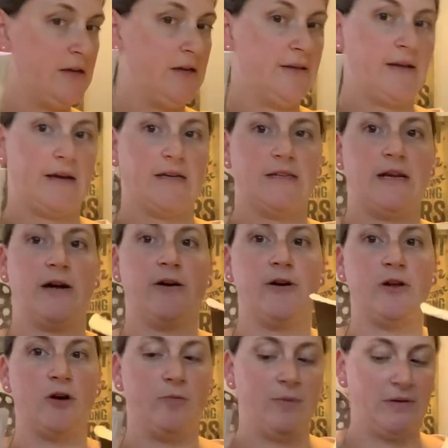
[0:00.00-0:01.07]
Like I said, I
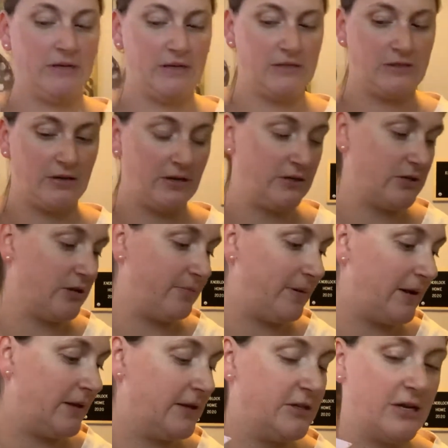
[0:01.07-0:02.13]
already opened it, so I do
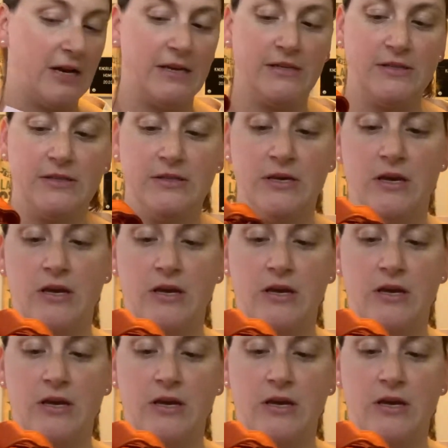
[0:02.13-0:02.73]
apologize.